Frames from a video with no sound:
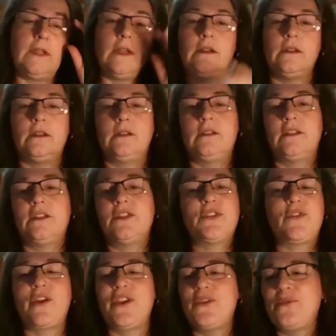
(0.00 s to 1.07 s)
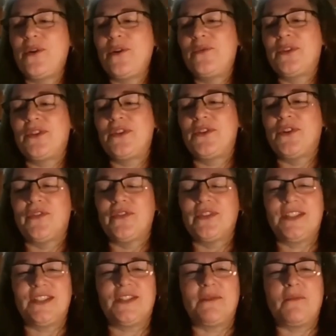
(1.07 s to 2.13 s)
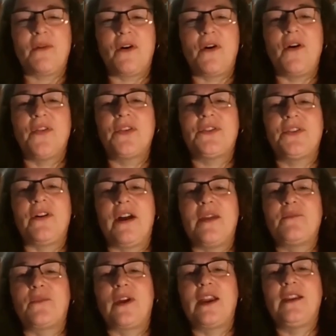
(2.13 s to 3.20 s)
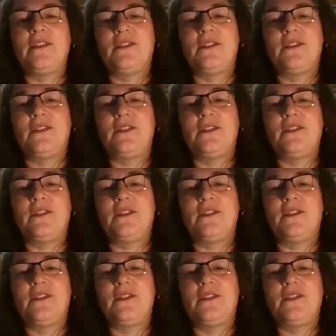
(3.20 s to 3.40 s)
you, sorry, you work with the nervous system all the time, right?